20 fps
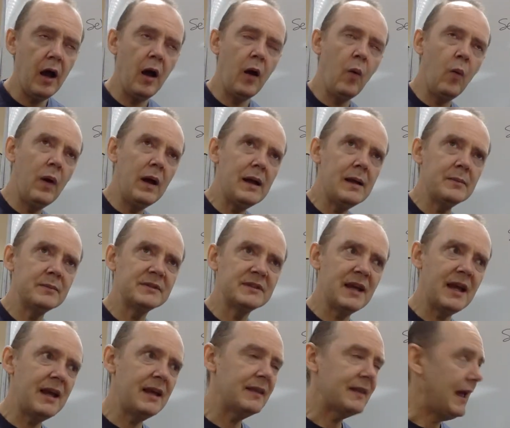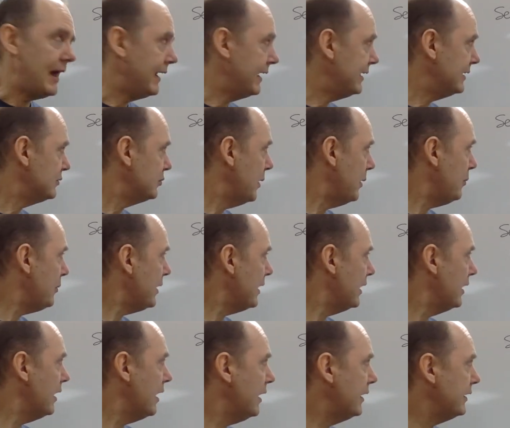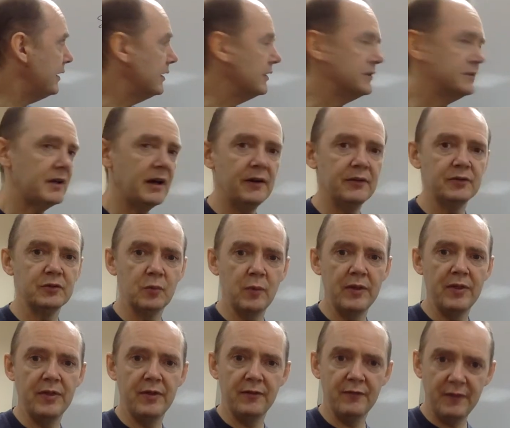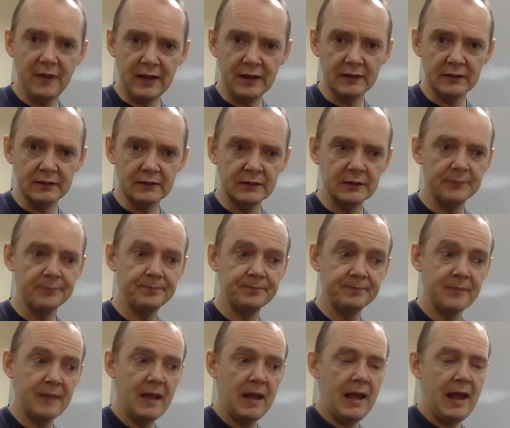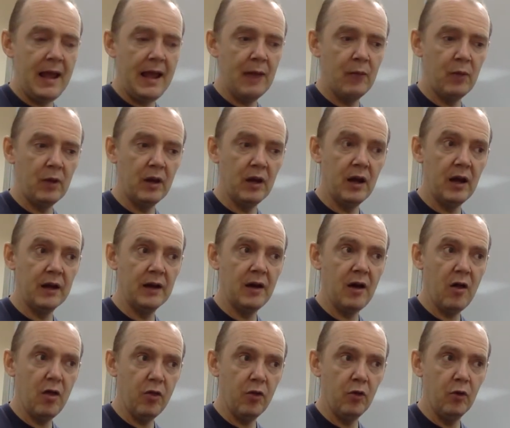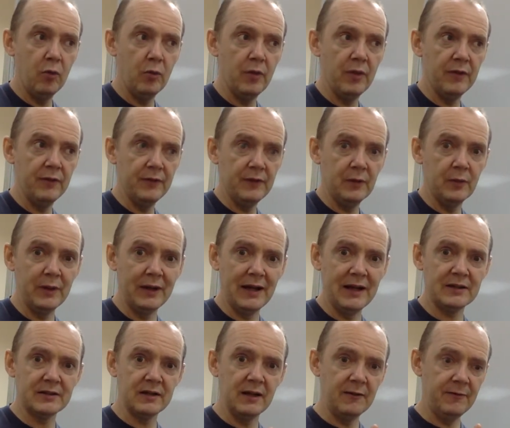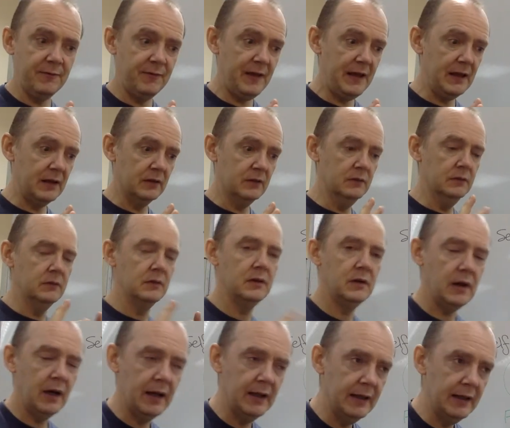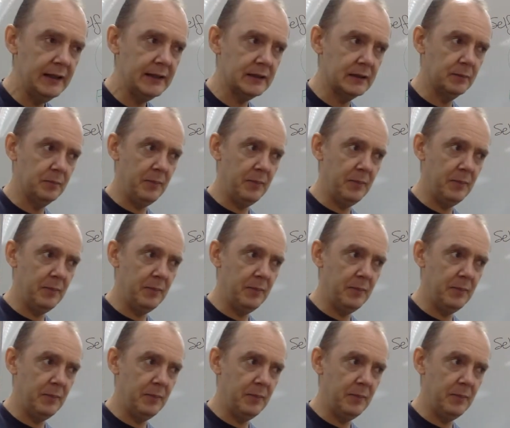why I'm saying that is when we align ourselves with the field, and we align our thought with the field, we can actually feel a little